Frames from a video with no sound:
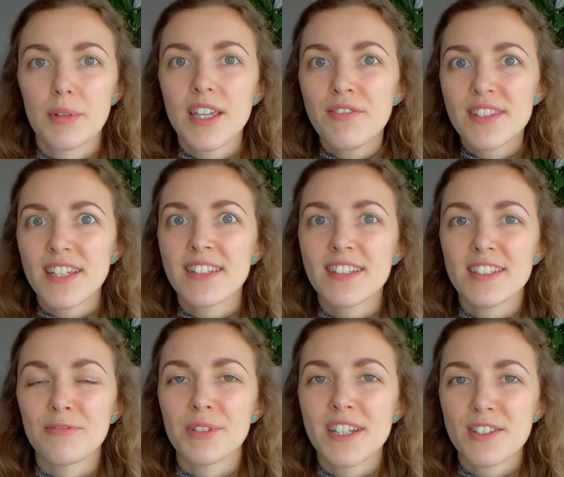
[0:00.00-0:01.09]
But even then, if
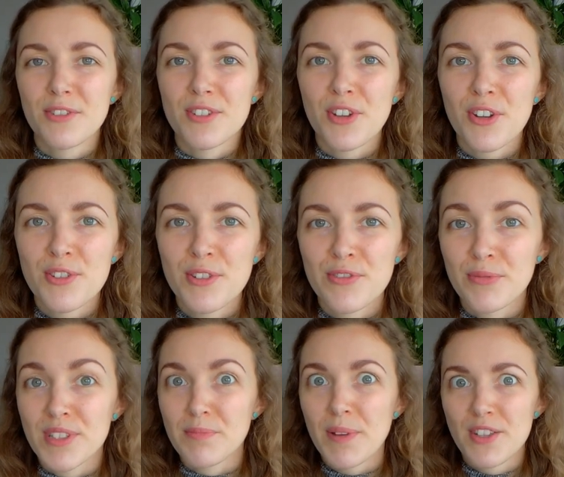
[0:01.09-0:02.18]
we get to a total from
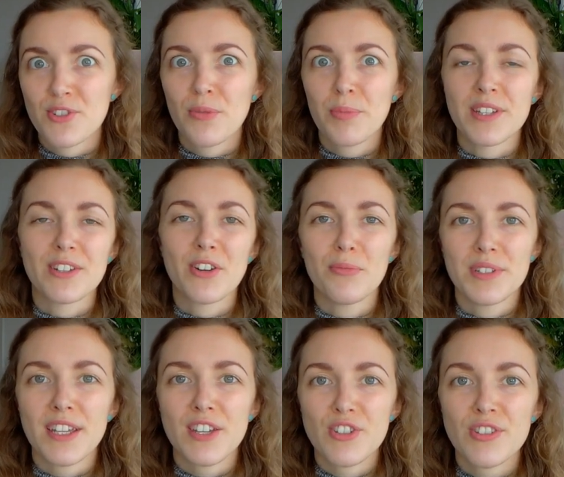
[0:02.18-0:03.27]
this best shopping
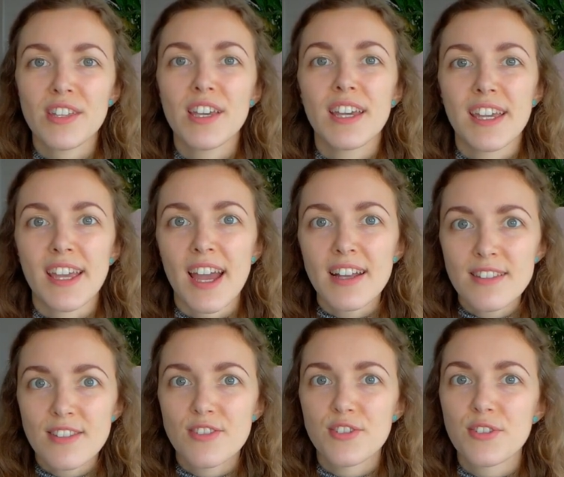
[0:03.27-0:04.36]
combination, it
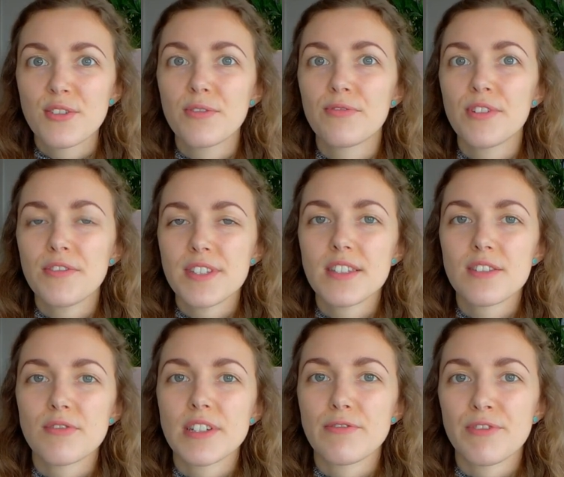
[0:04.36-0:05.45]
adds to
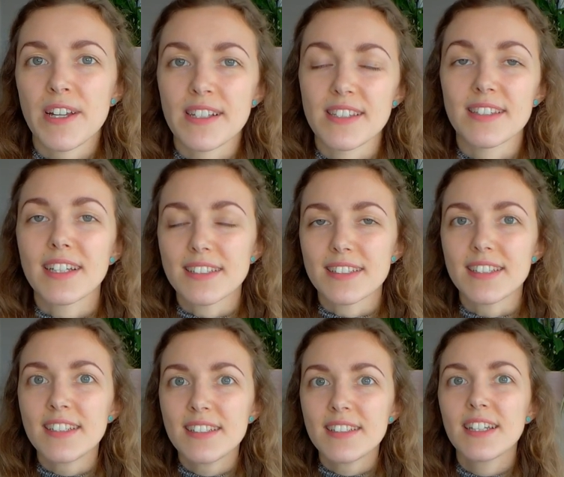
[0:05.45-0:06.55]
53 francs
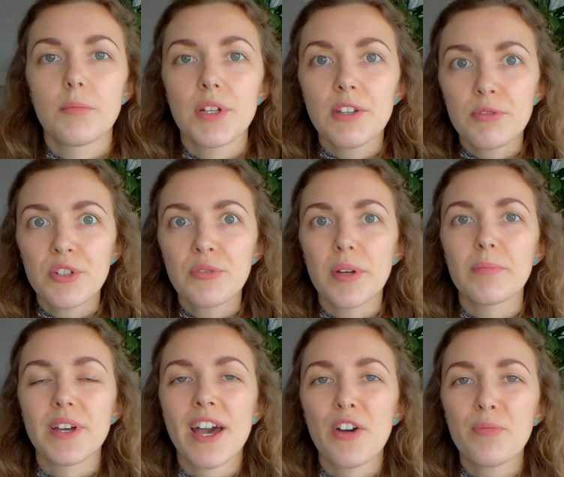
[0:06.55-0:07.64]
19. But if we remember
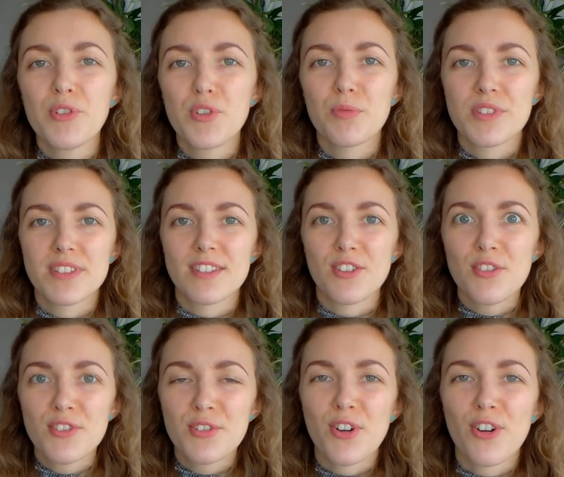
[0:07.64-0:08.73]
how much was the
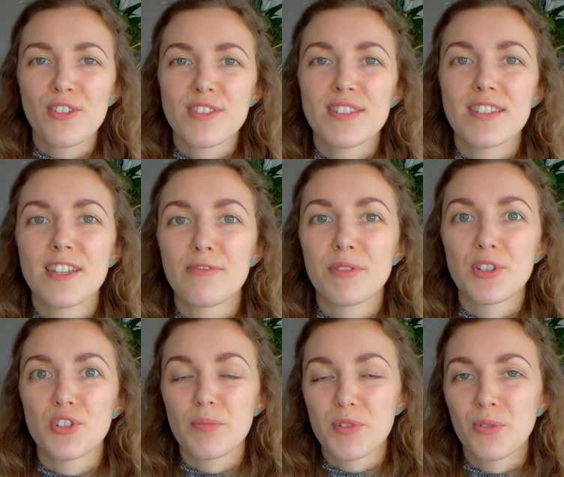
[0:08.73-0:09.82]
total cost if we
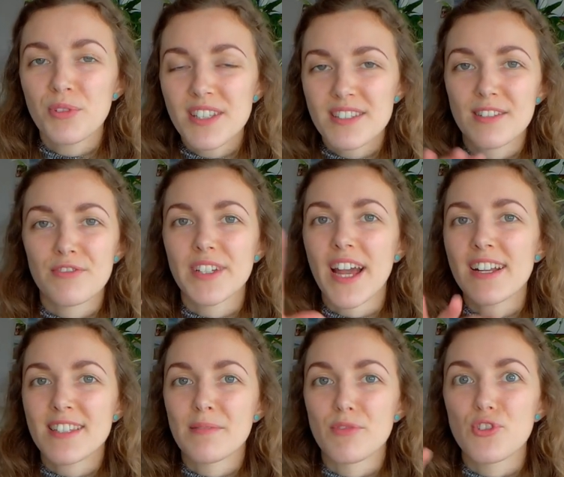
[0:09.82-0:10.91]
shopped all these different
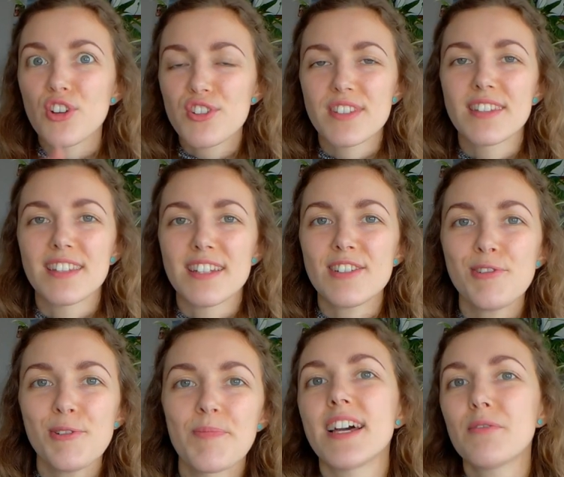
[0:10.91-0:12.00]
items just in
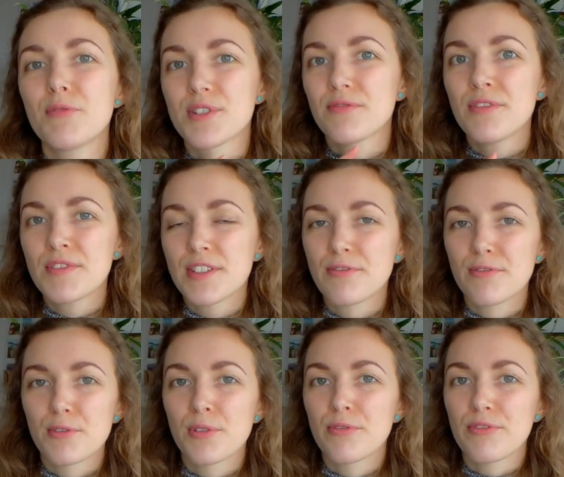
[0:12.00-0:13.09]
Lidl, that was
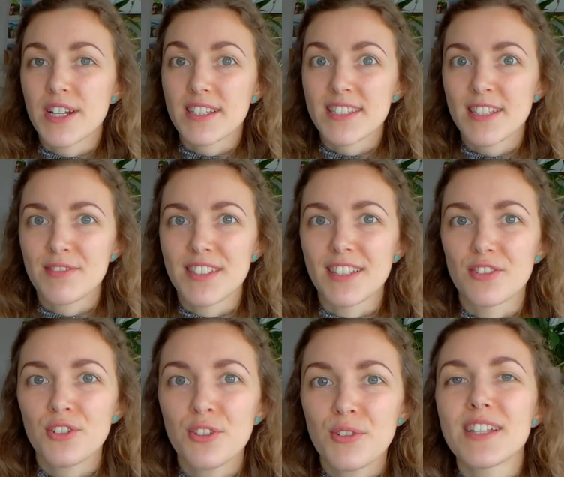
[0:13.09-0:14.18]
54 francs
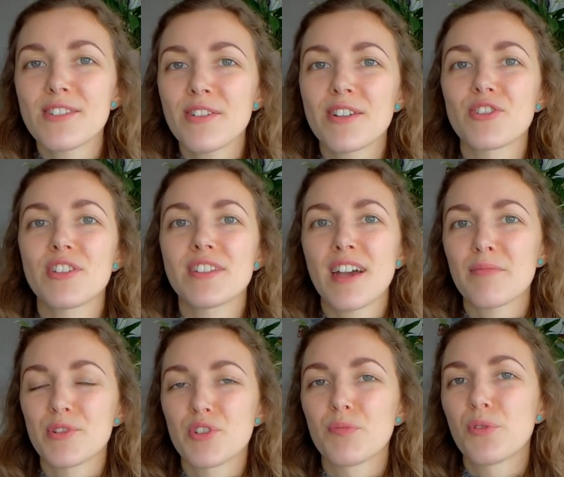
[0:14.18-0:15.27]
72. That's not actually that
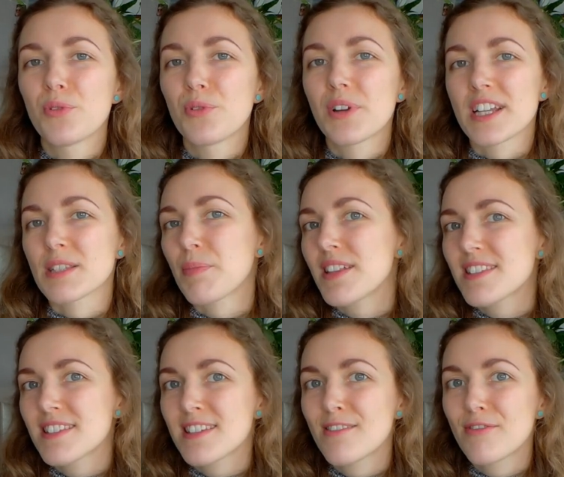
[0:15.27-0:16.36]
much more
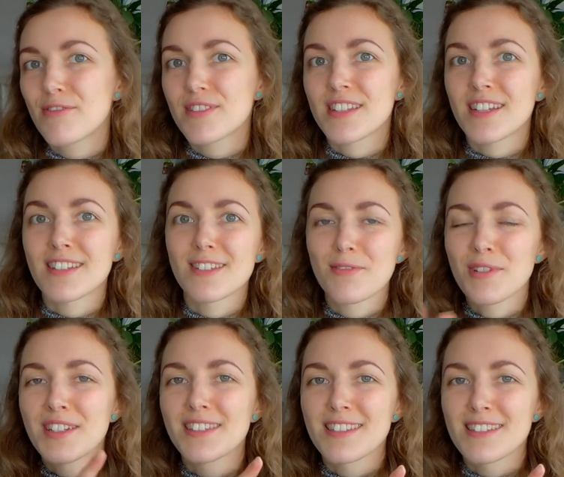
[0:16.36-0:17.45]
expensive than
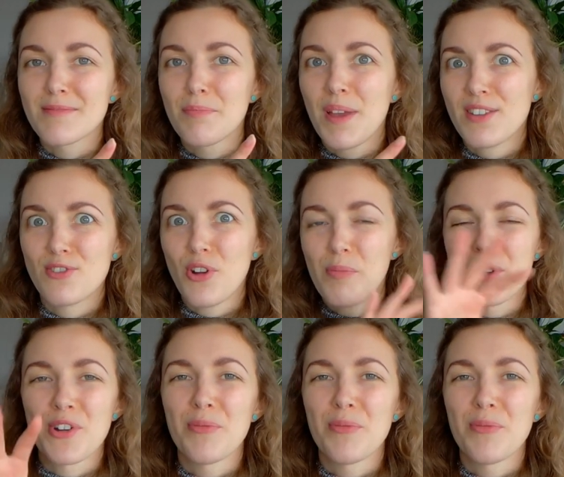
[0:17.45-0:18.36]
doing this best shopping